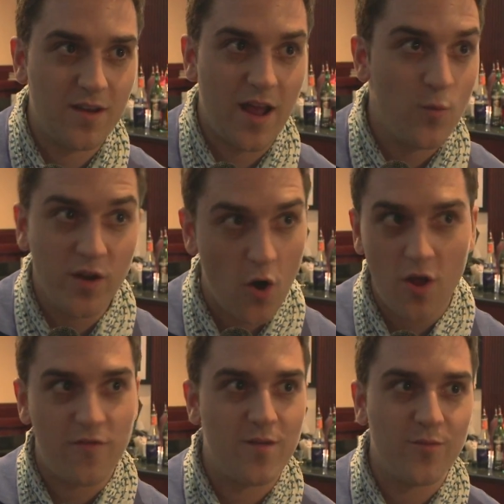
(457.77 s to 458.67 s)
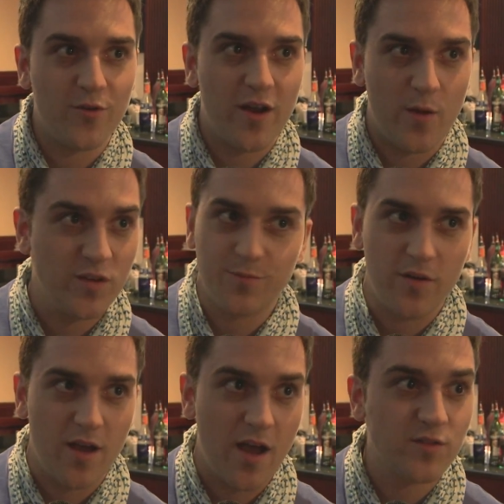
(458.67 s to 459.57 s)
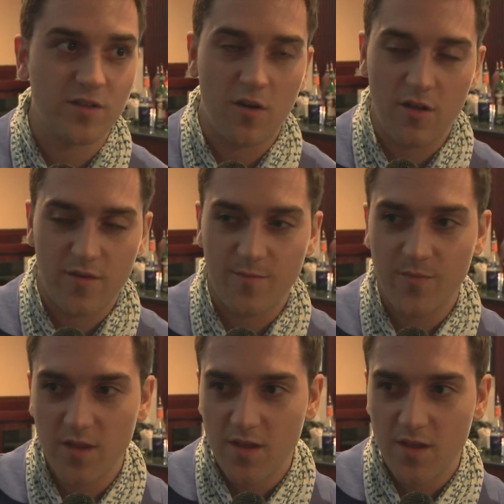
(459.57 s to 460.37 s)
And I read all of them, you know, and I answer all of them.